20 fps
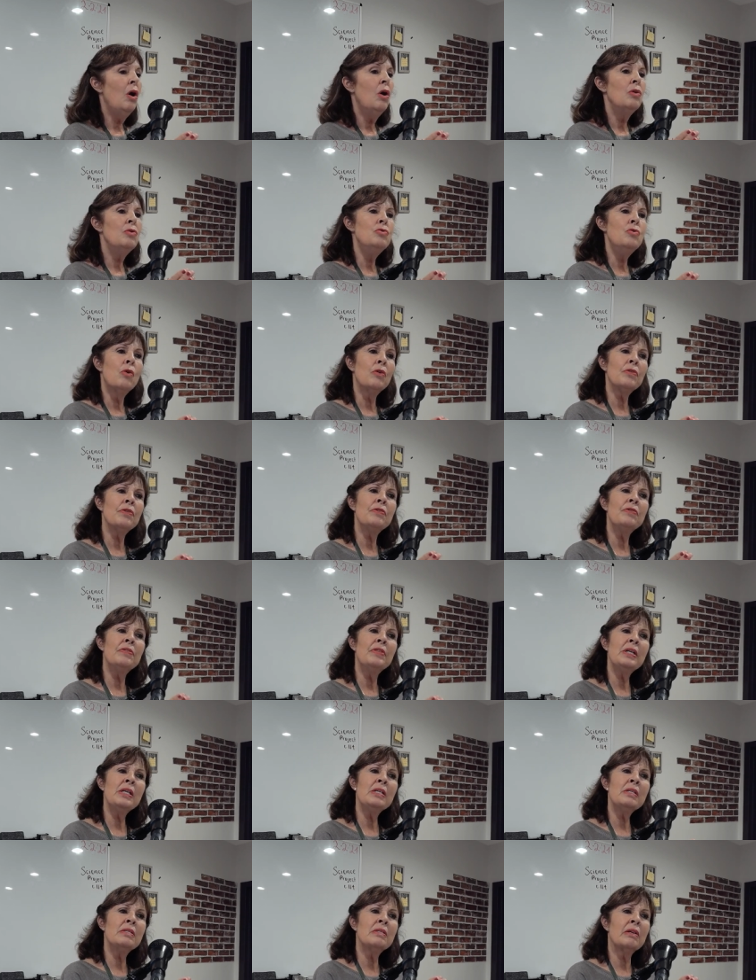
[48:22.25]
nor the
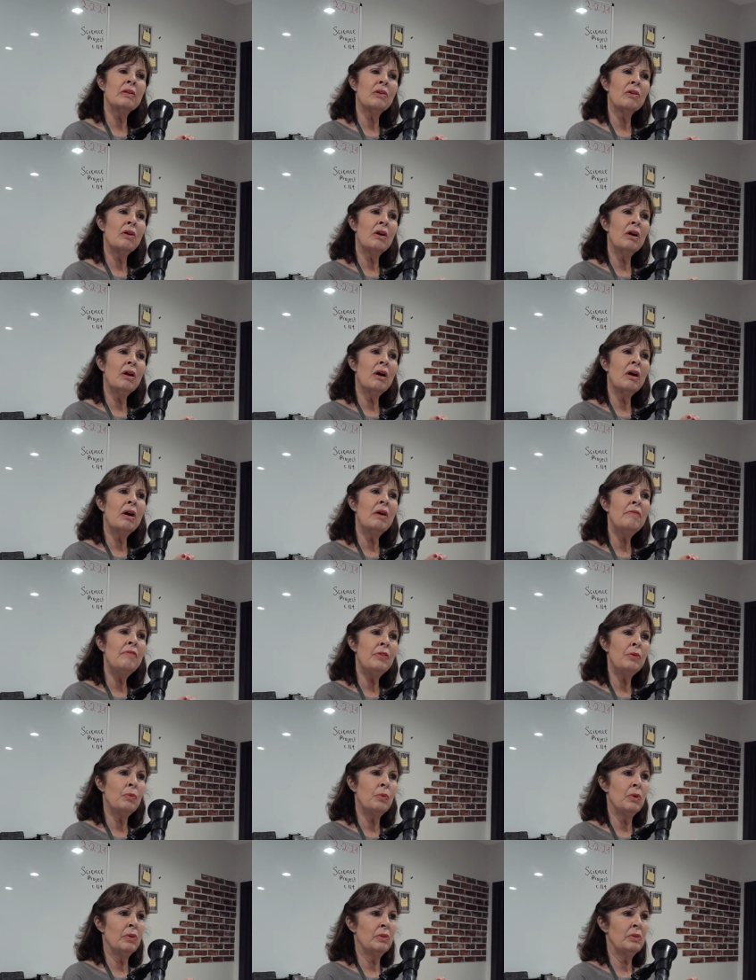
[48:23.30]
things that are of the
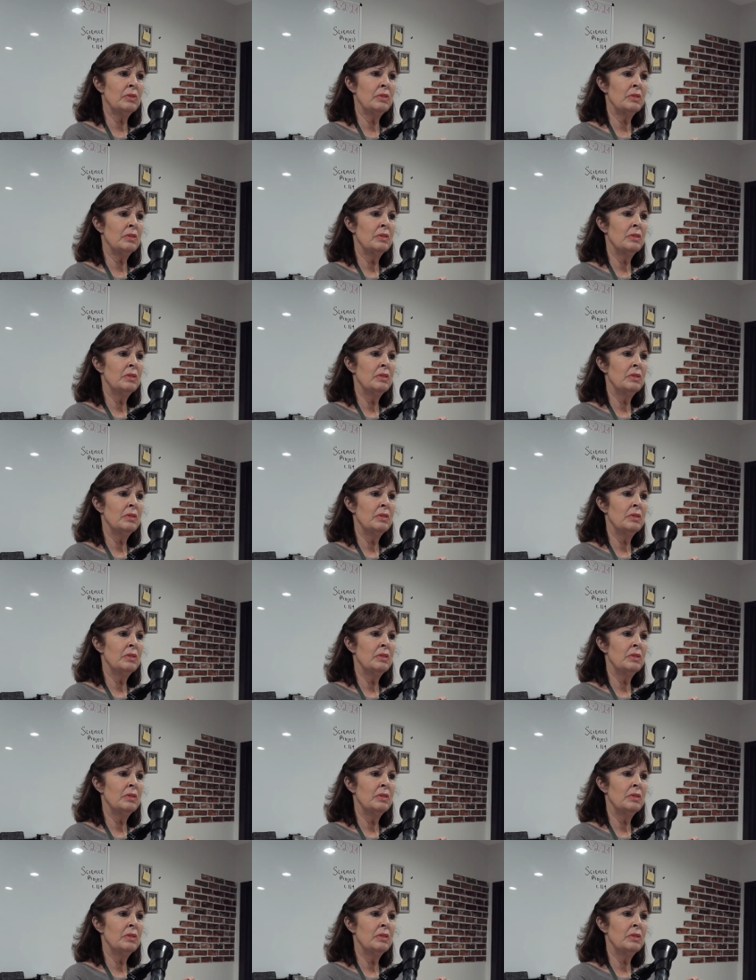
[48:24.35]
world.